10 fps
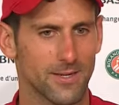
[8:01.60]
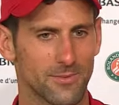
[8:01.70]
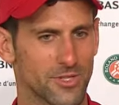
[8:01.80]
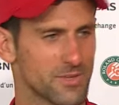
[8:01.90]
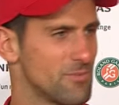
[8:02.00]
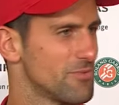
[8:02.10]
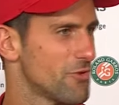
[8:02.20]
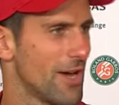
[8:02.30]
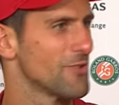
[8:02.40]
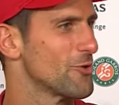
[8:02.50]
I'm just
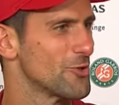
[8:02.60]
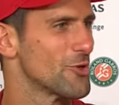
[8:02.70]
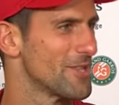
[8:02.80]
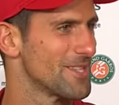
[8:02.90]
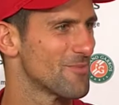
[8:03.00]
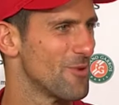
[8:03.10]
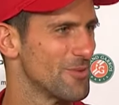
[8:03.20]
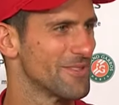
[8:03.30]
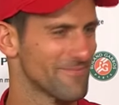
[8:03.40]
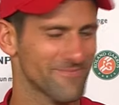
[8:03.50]
trying to enjoy this moment.